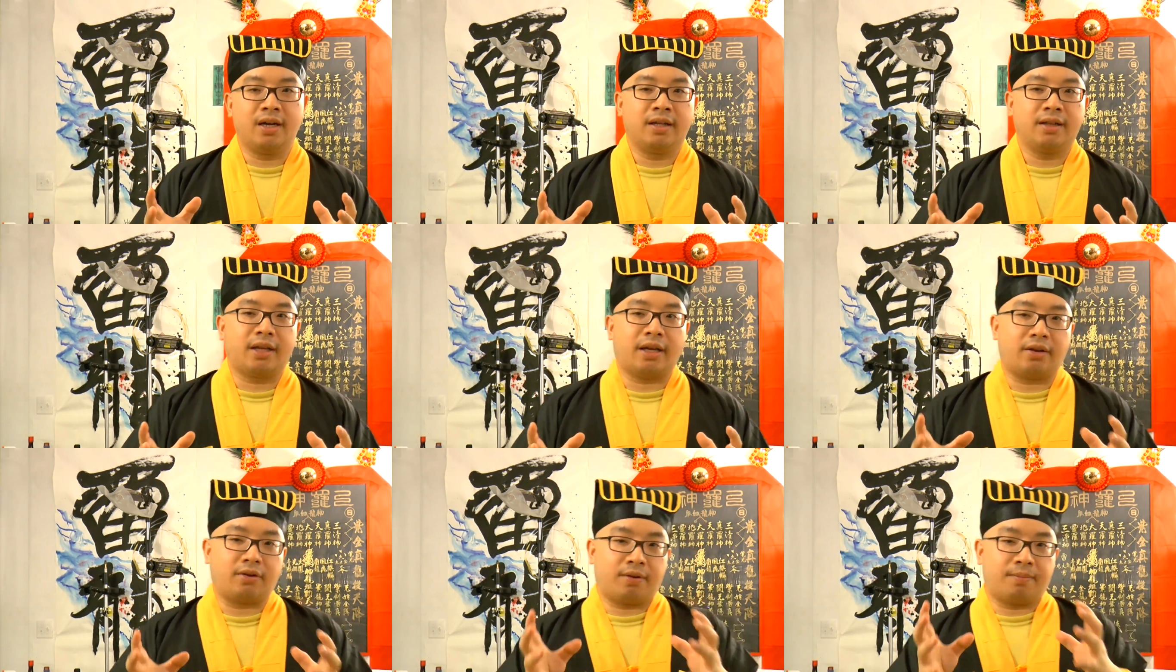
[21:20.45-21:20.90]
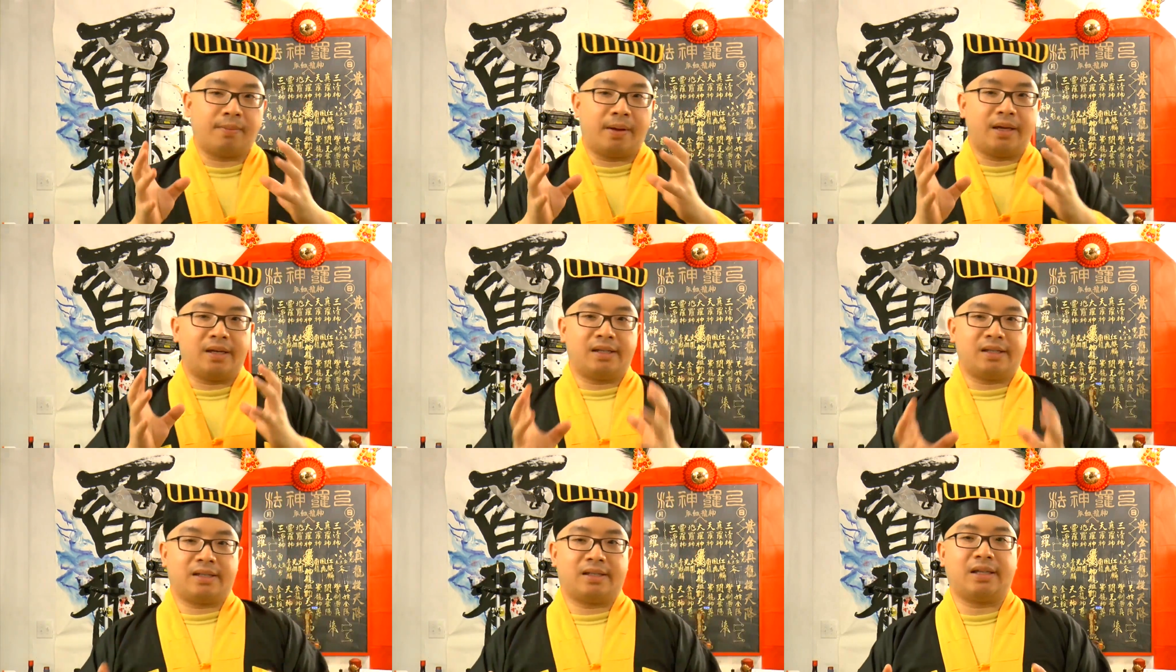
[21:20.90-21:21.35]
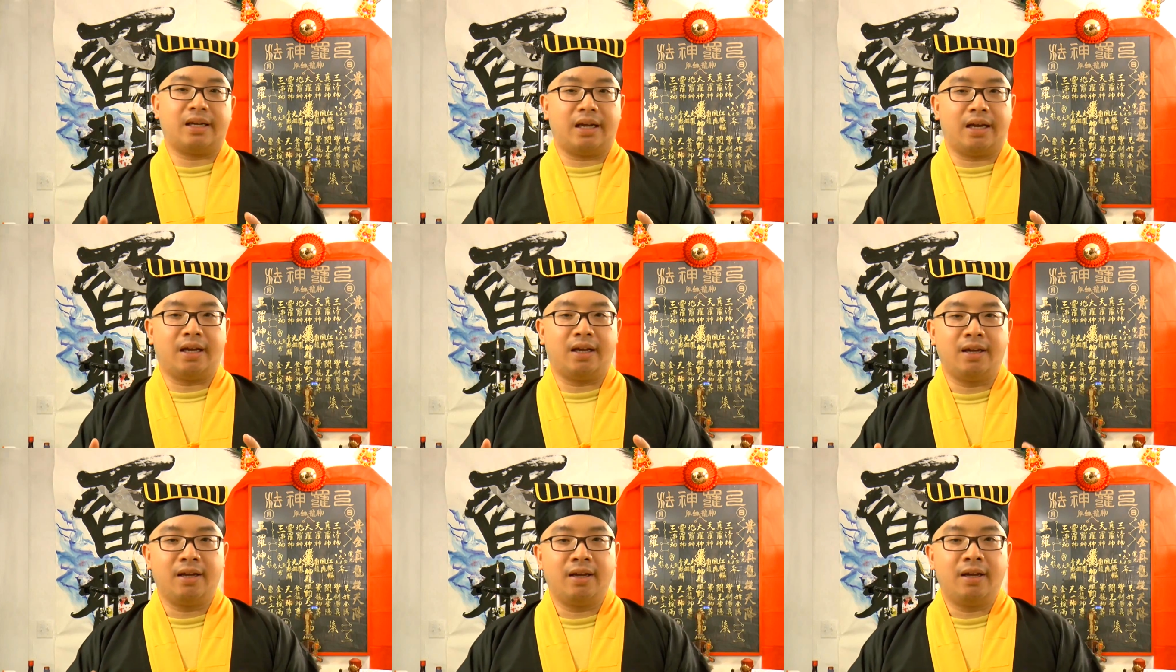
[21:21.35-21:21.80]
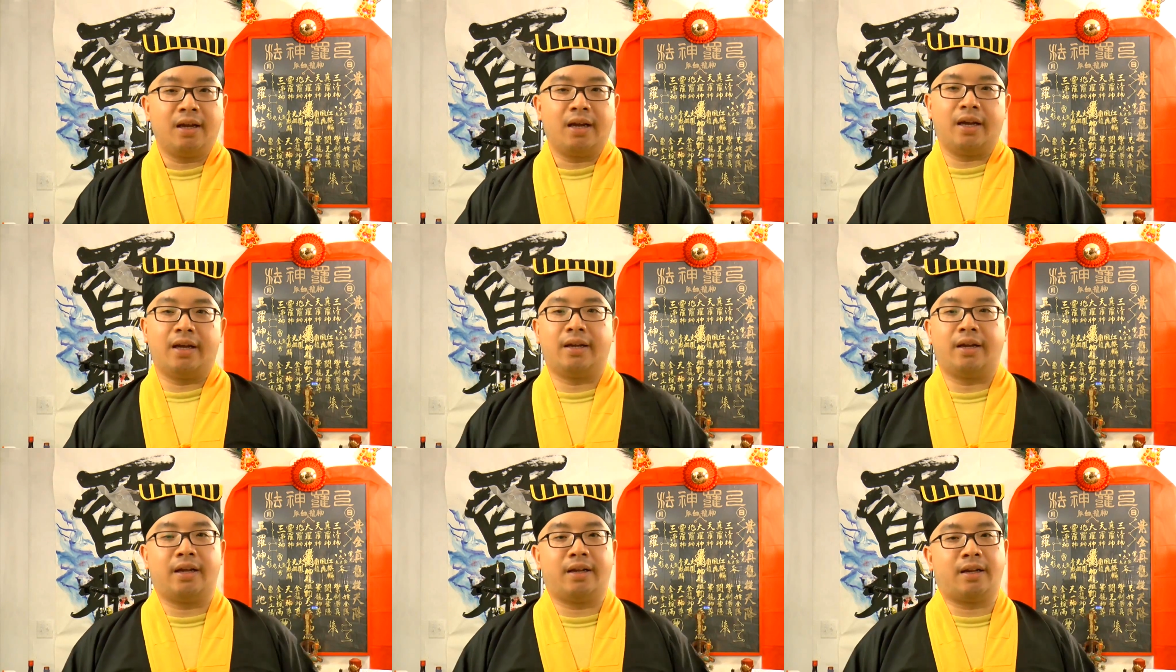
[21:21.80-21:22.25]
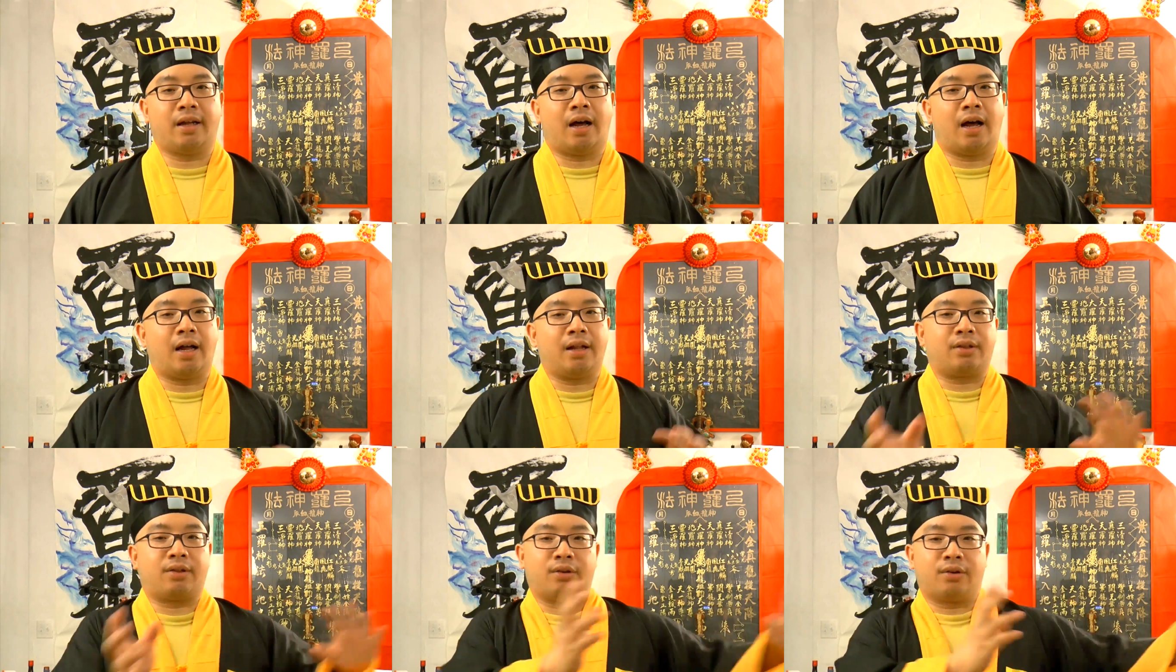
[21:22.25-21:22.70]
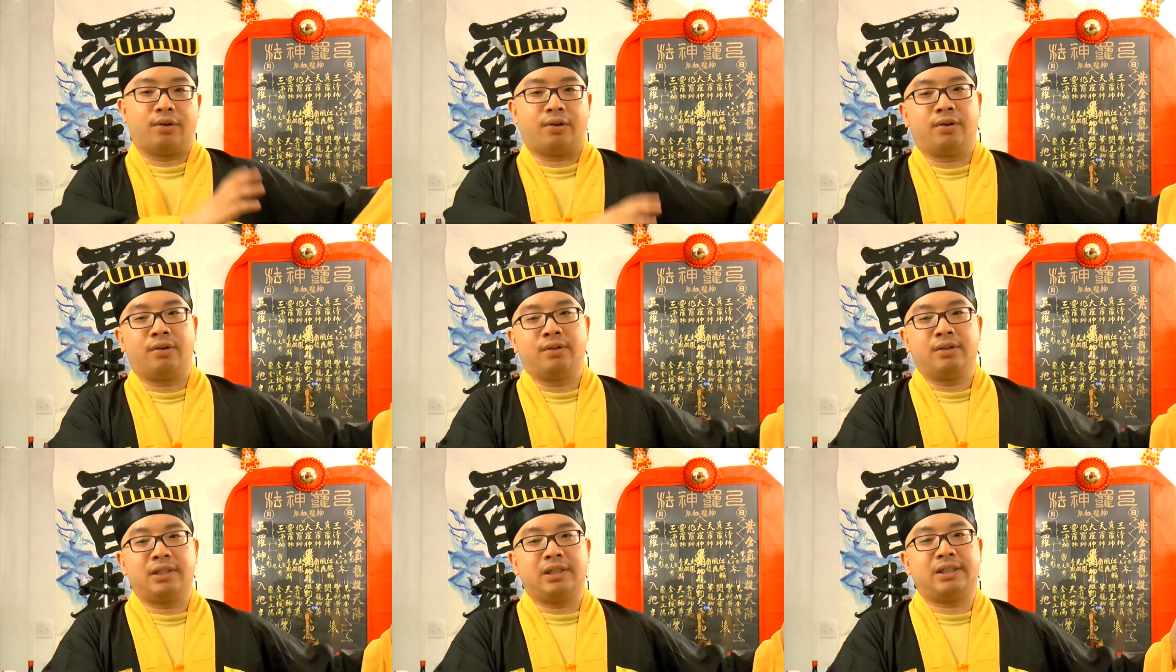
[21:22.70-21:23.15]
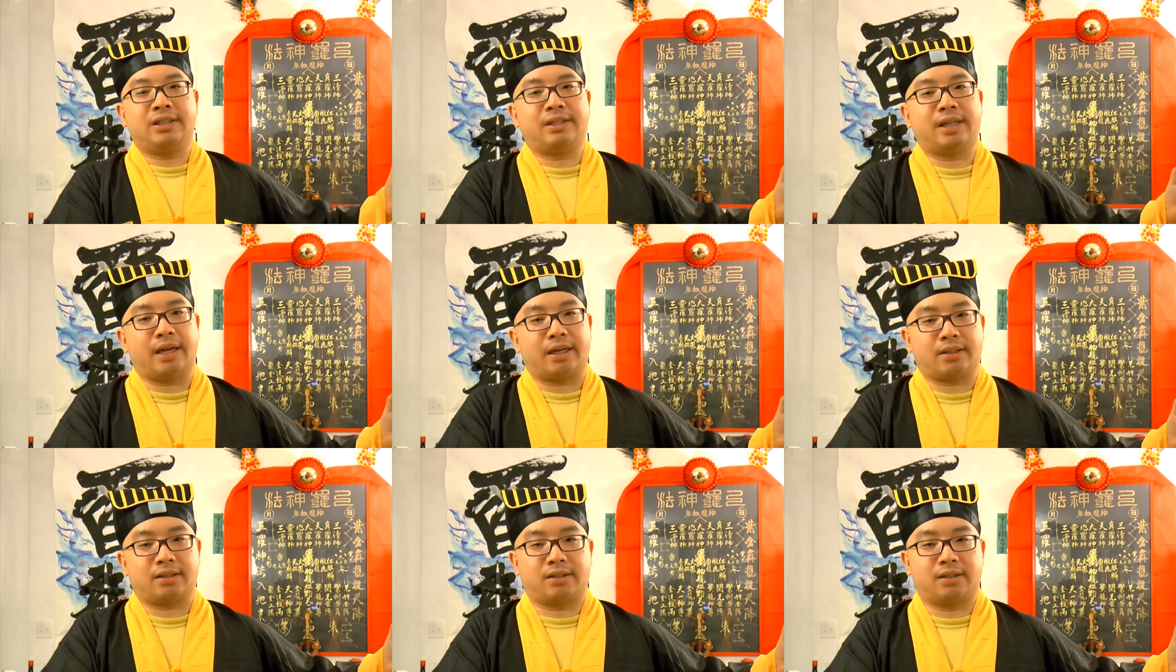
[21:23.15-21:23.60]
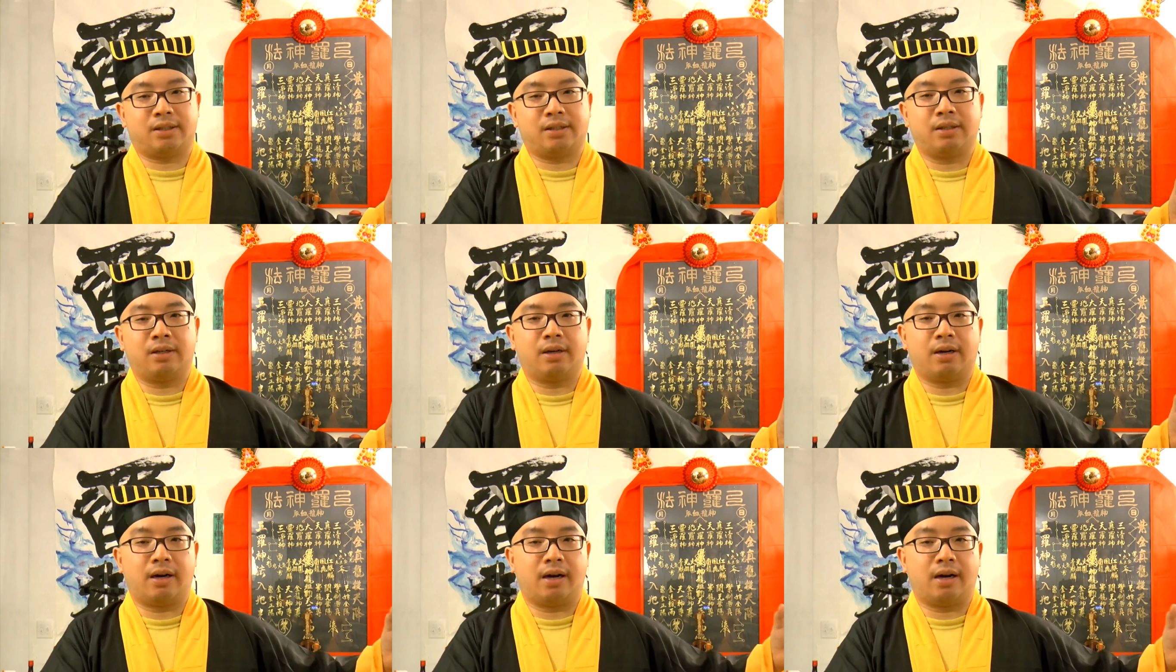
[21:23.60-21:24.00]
that you may see in an other sect